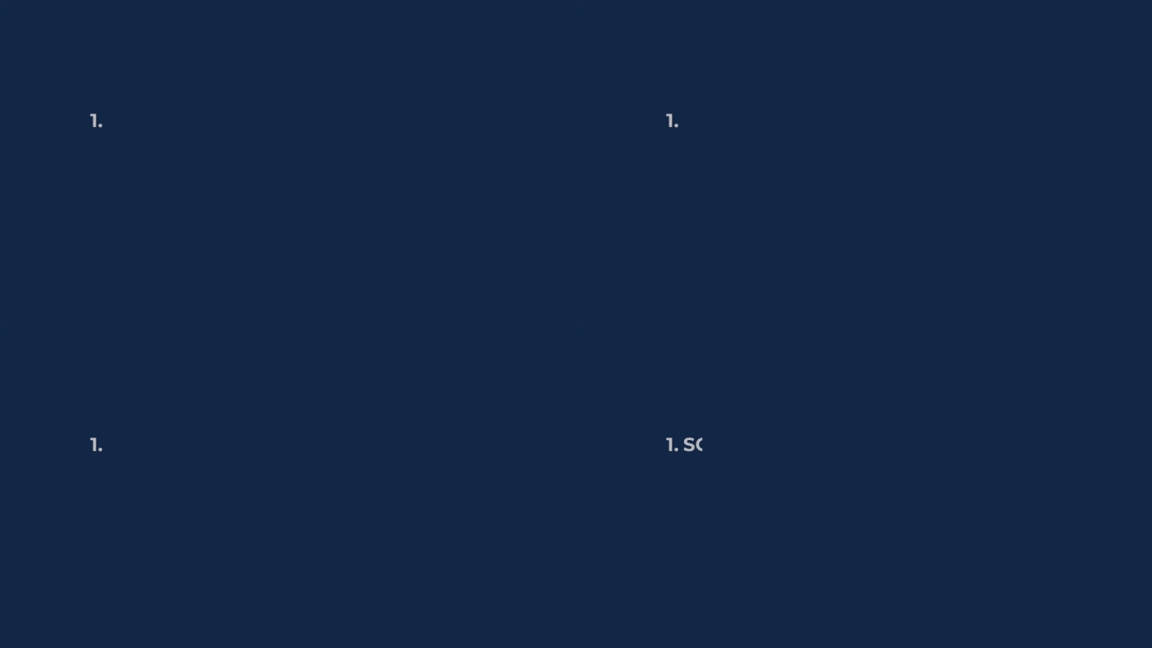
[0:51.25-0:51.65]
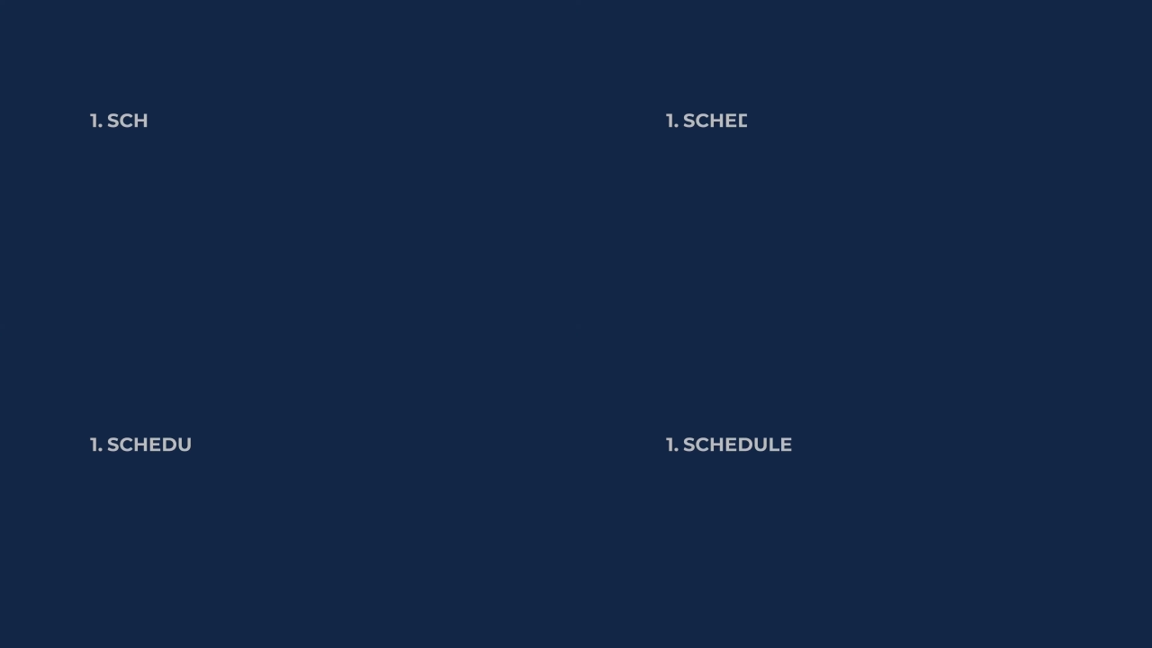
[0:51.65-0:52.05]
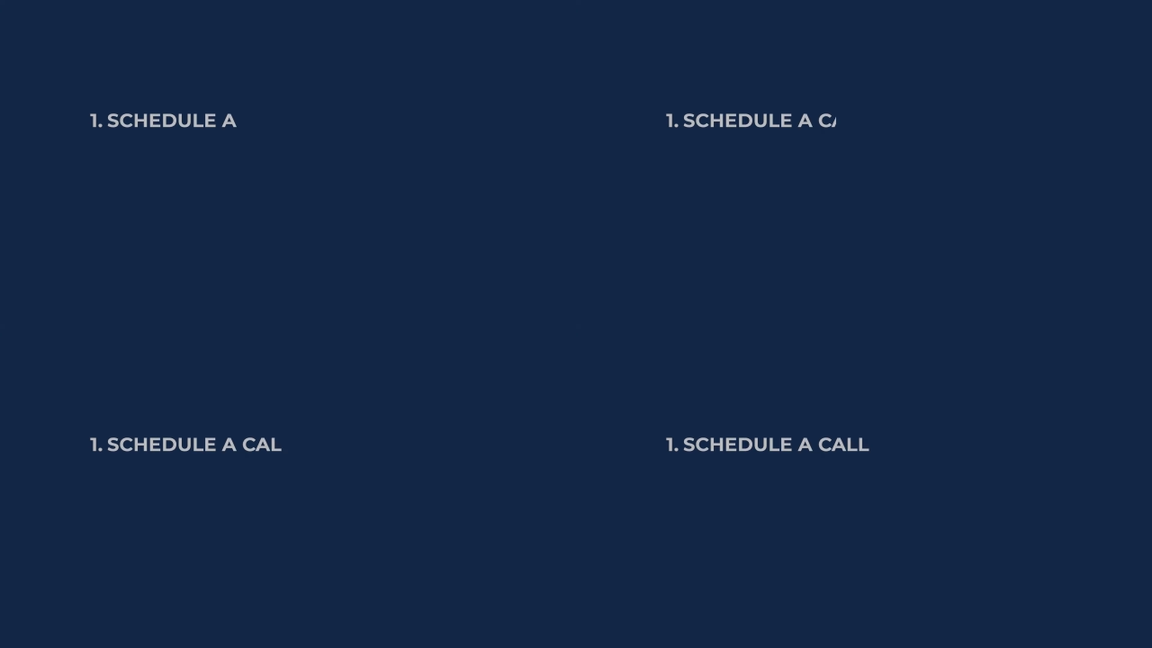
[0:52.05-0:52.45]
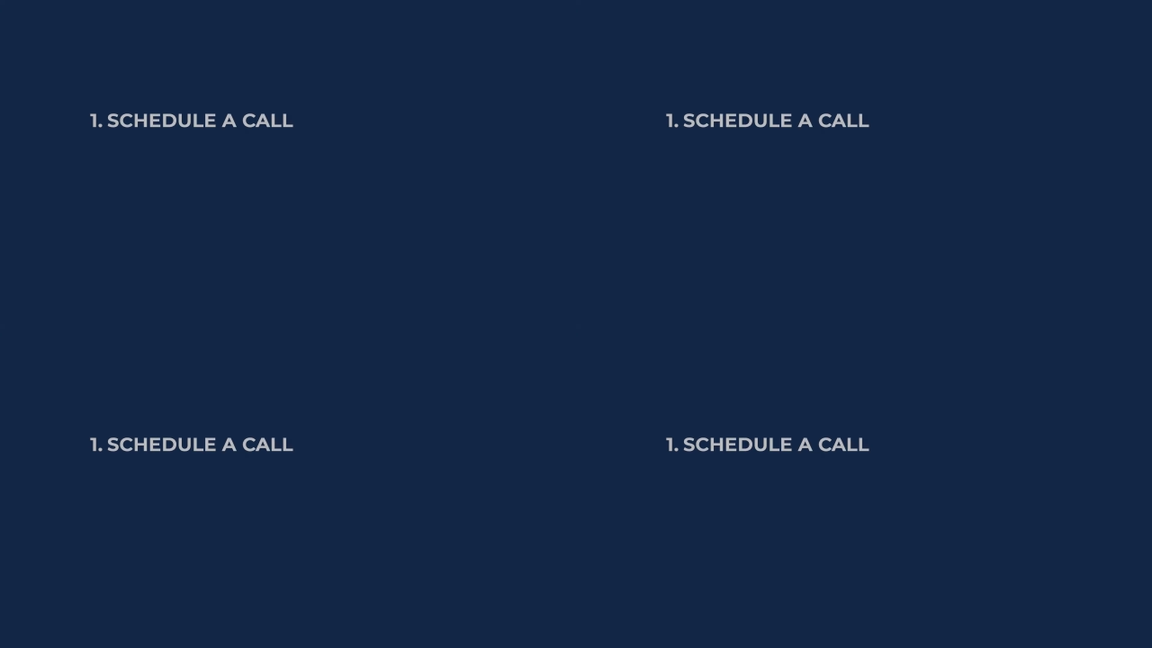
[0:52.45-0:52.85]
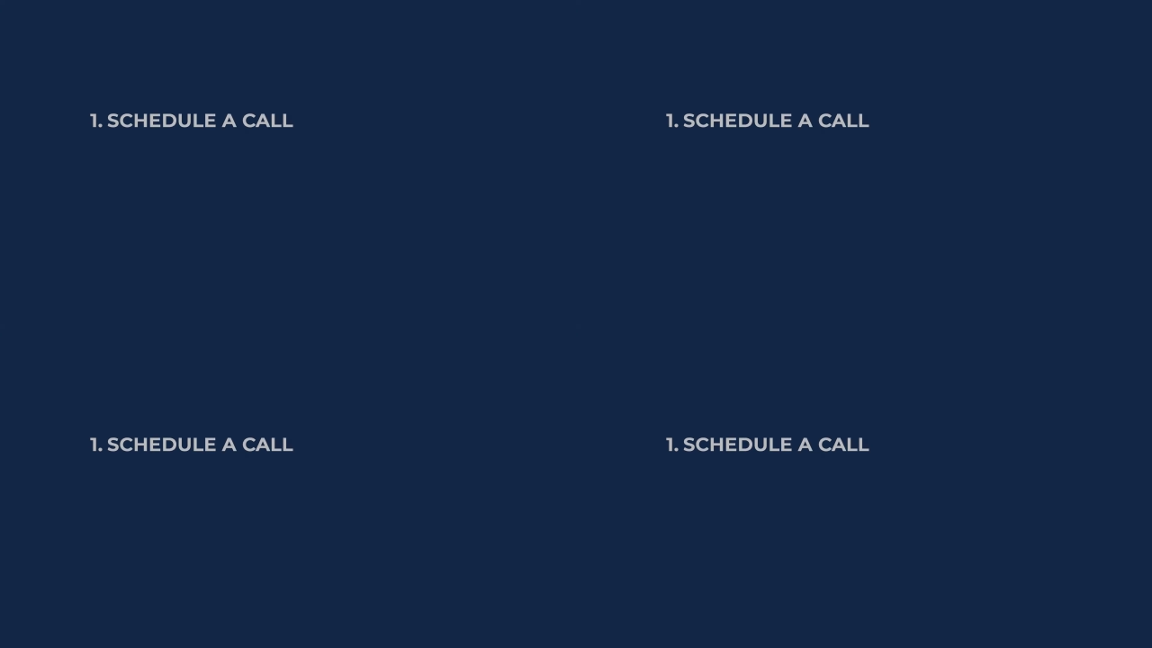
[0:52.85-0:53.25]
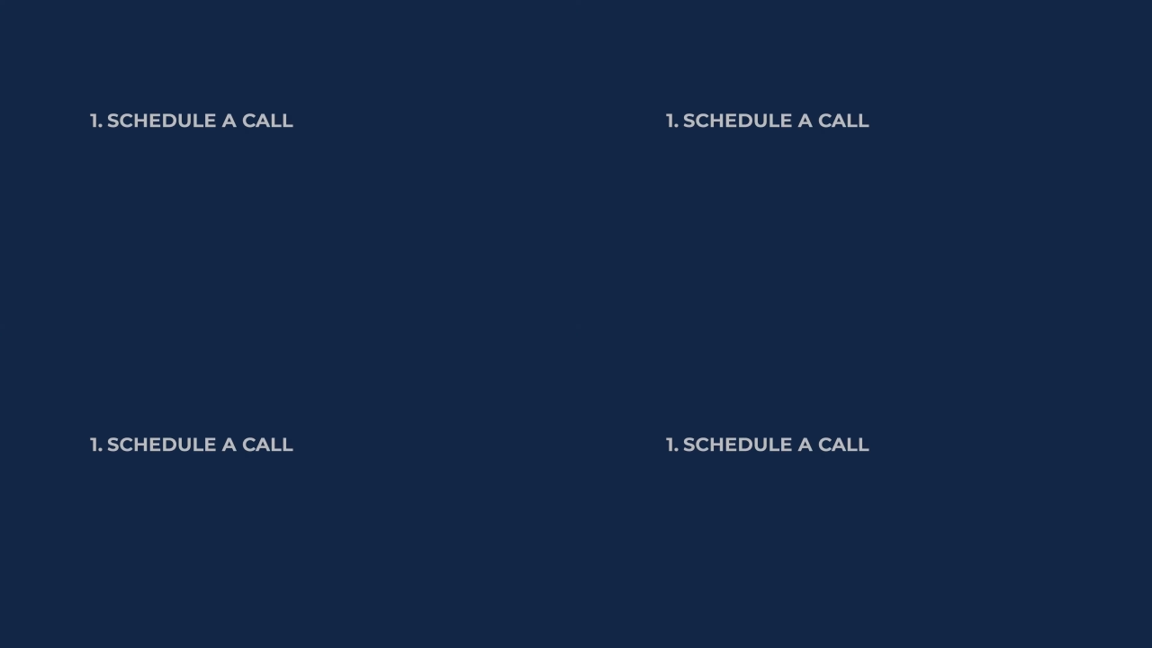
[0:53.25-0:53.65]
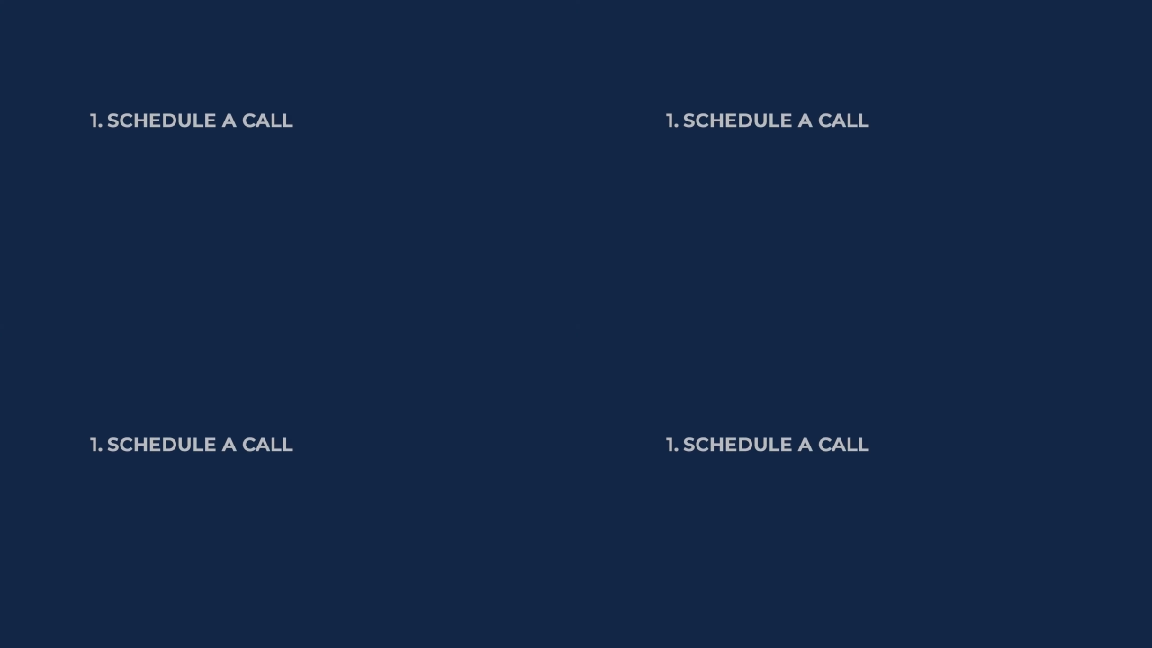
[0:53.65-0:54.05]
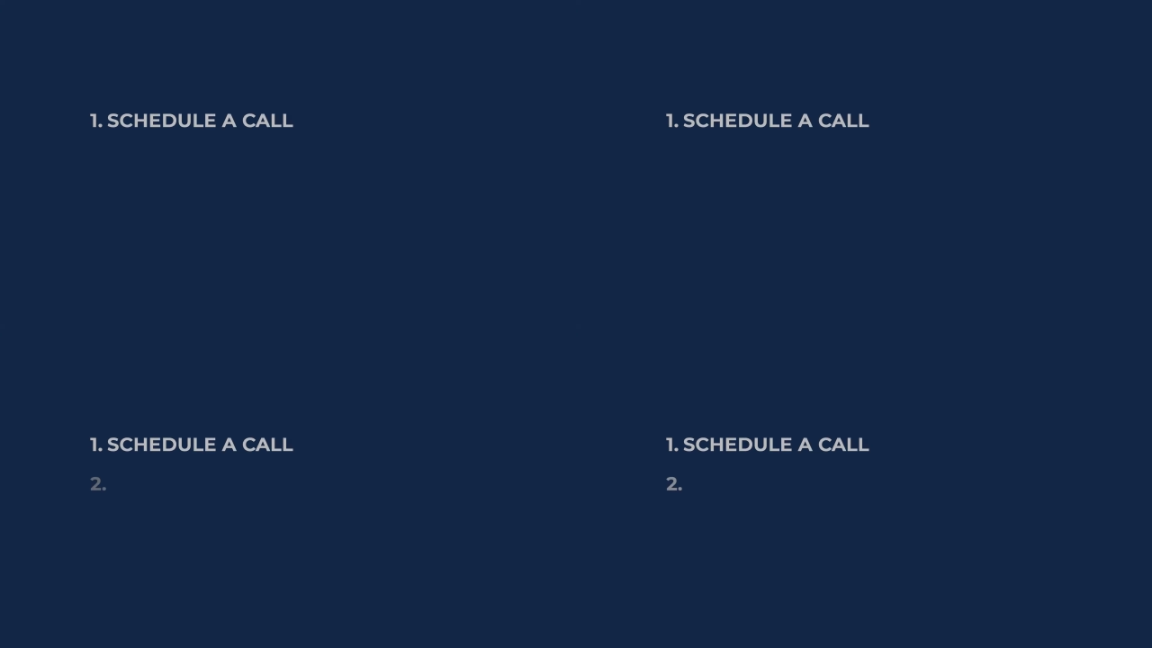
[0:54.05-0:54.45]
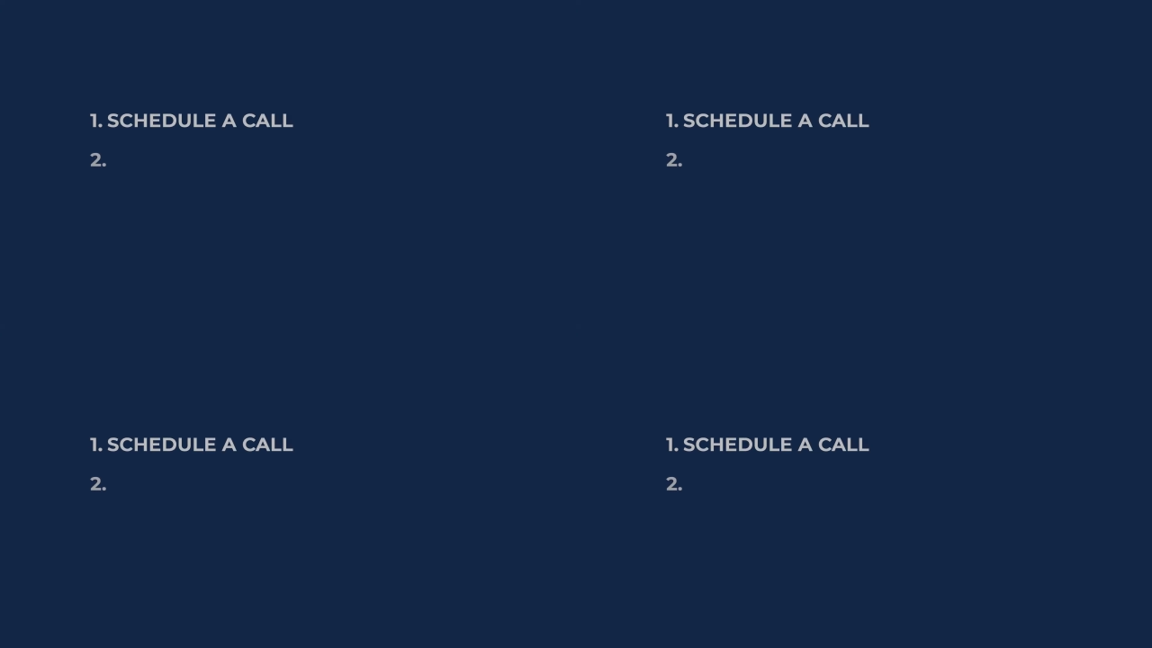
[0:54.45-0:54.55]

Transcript: (no speaker visible)